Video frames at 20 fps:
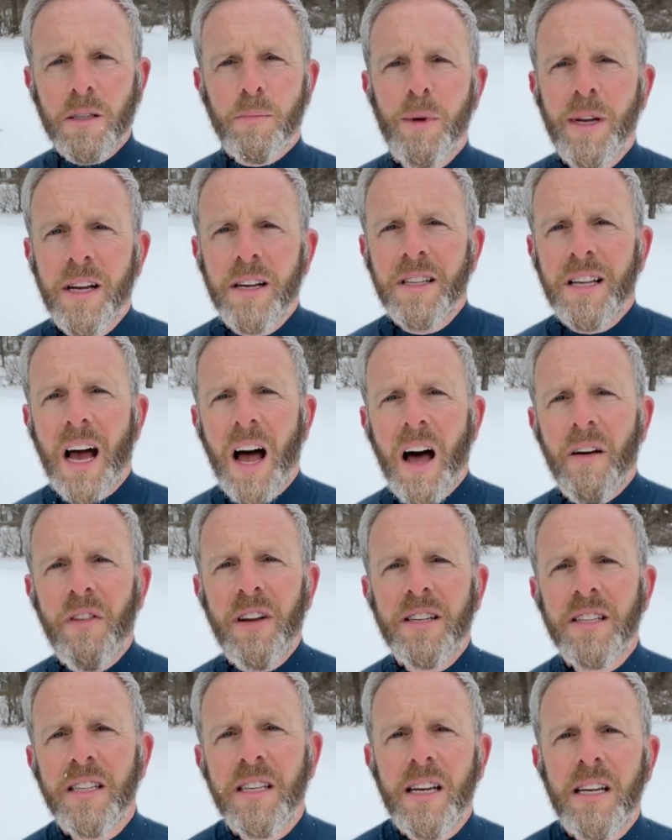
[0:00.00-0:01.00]
because
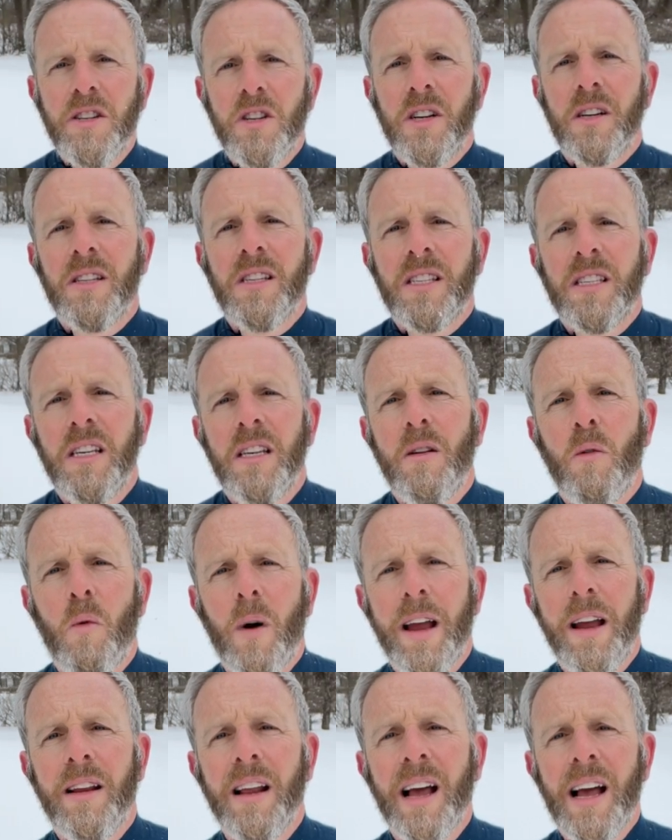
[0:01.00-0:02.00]
obviously, as you can see the
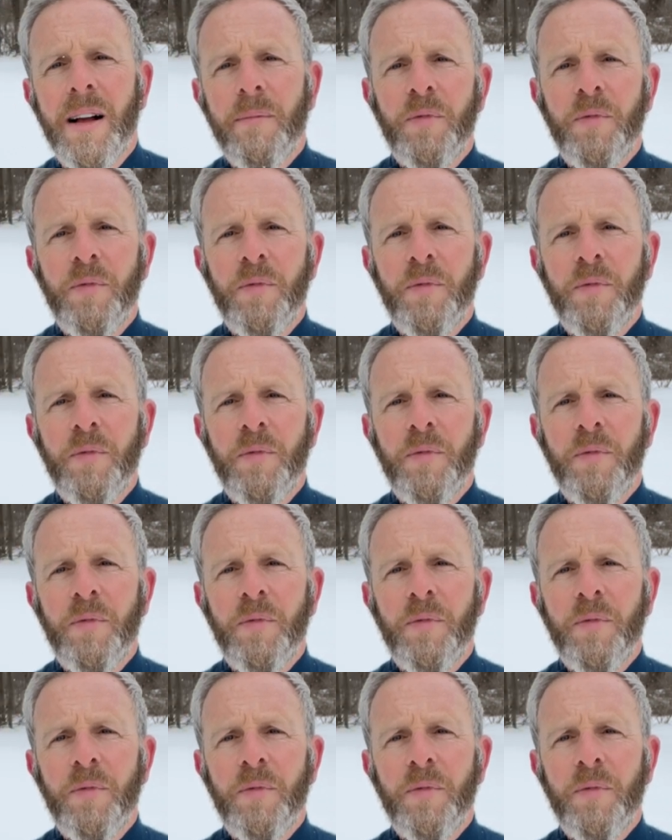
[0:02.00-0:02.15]
way,